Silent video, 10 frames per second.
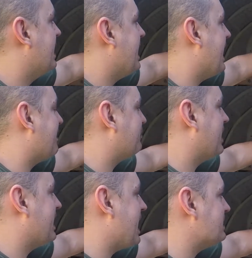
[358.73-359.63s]
after
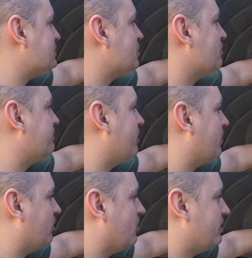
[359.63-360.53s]
I got it so
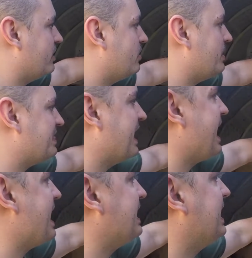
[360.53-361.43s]
far on with
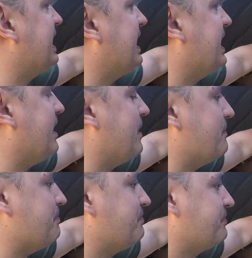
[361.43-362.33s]
that,
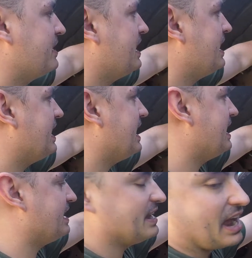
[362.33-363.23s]
and
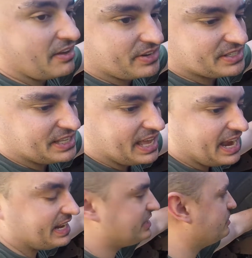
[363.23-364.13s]
obviously the hitting you